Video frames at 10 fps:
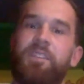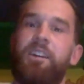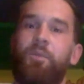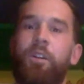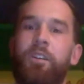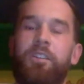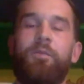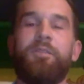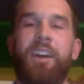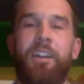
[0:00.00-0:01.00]
You want to use
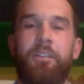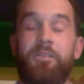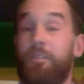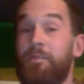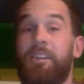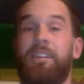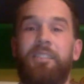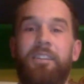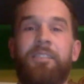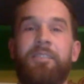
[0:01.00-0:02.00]
that energy, those
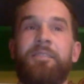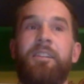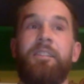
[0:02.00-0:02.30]
ideas,